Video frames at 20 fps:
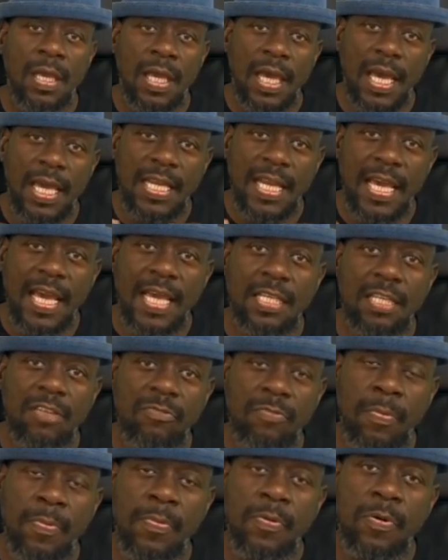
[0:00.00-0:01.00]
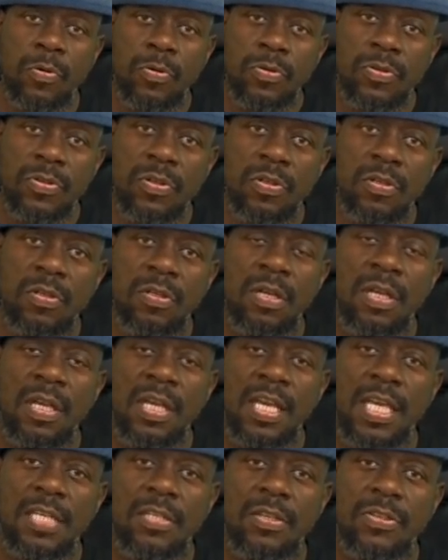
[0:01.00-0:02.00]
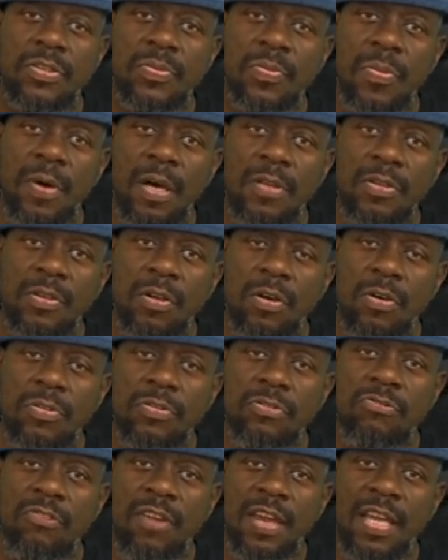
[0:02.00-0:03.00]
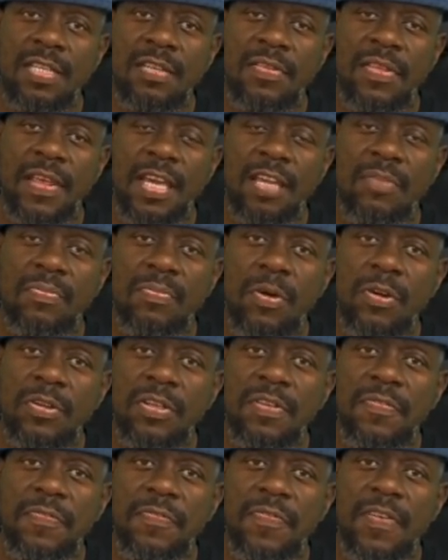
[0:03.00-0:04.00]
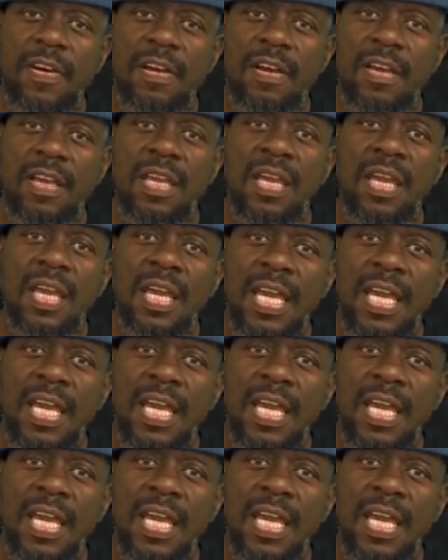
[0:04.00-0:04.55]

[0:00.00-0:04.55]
An active proposal is a smart contract that can modify